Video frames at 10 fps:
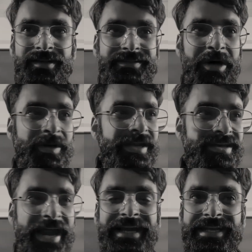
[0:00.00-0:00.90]
the only
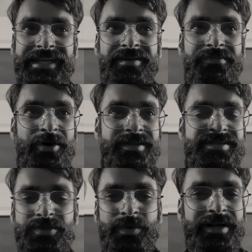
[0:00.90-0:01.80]
criteria for a
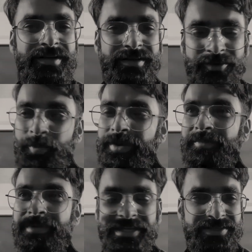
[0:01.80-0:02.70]
student to
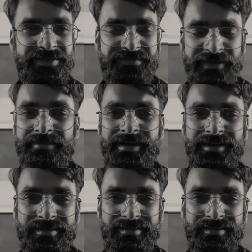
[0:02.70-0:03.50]
become teacher's favorite